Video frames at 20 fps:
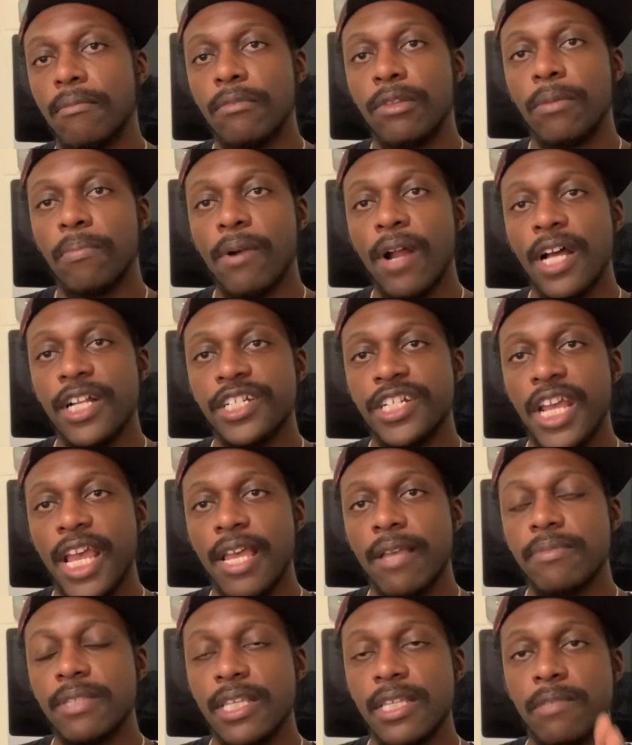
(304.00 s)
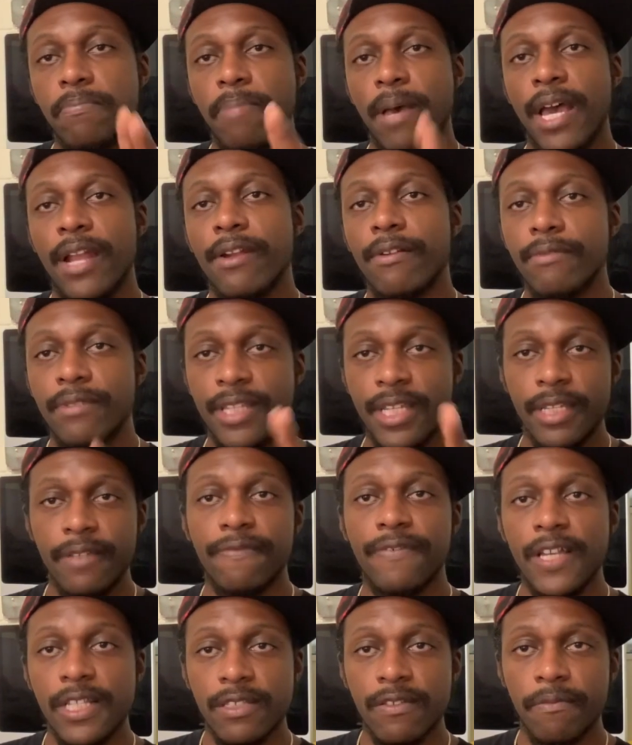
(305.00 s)
LeBron James is better
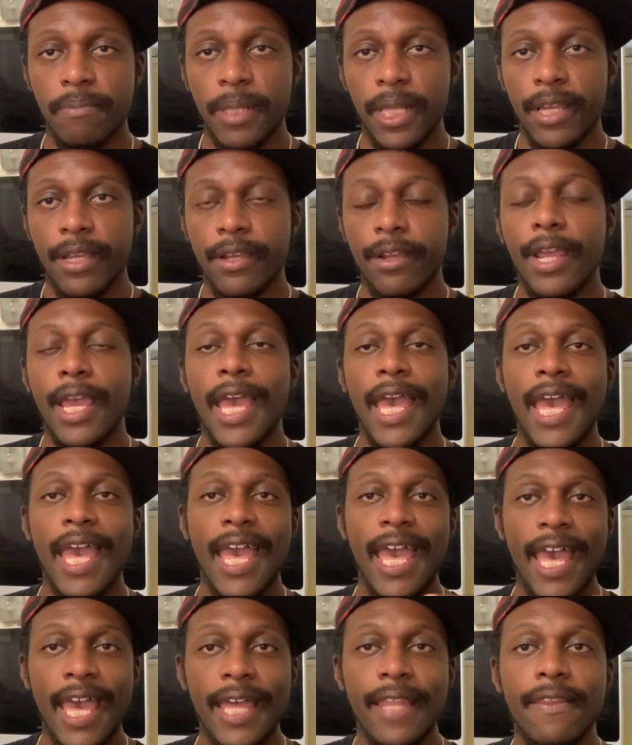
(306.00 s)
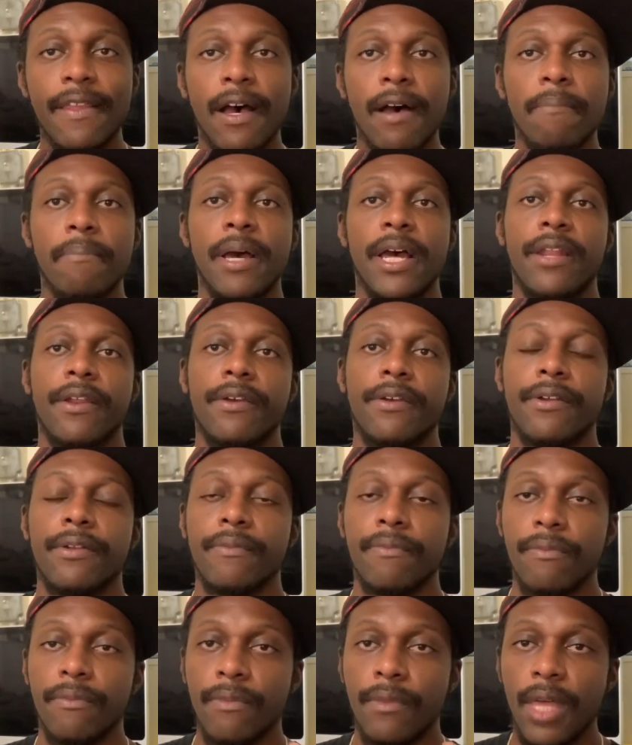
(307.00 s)
defensive player and a better
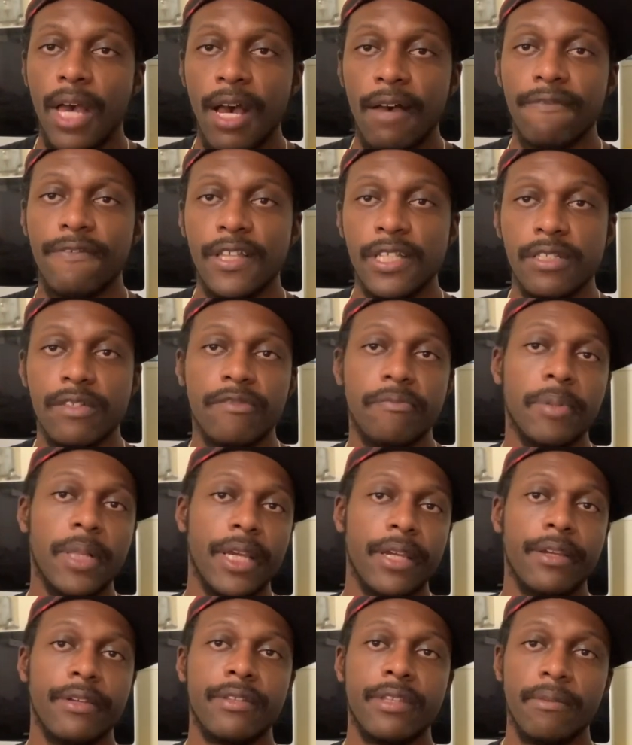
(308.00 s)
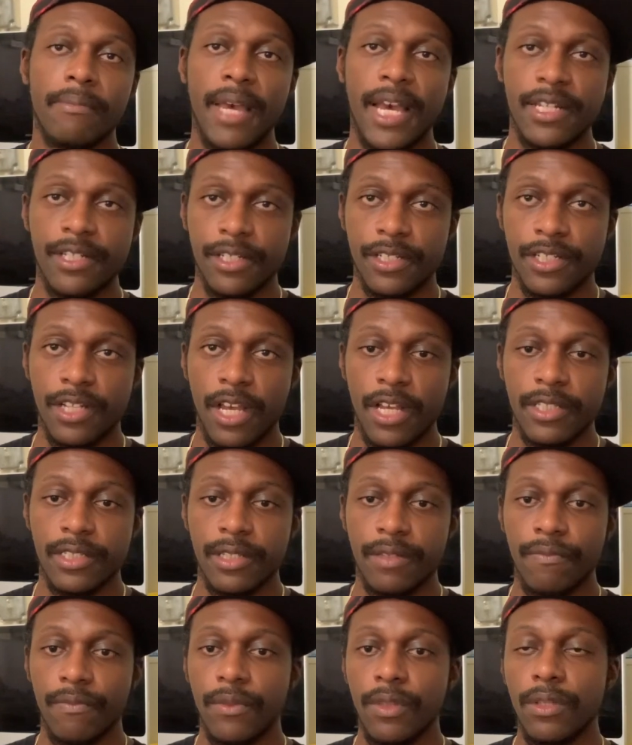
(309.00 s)
offensive player than Magic Johnson.
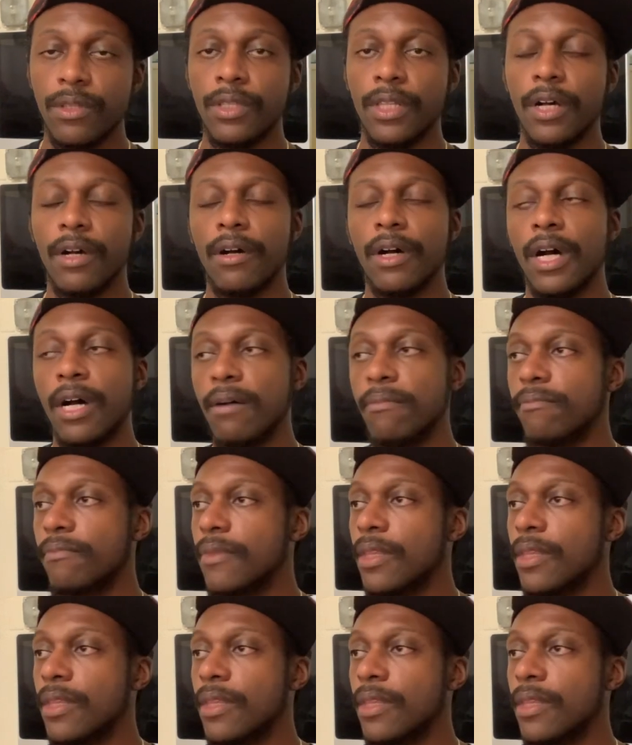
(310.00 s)
You know,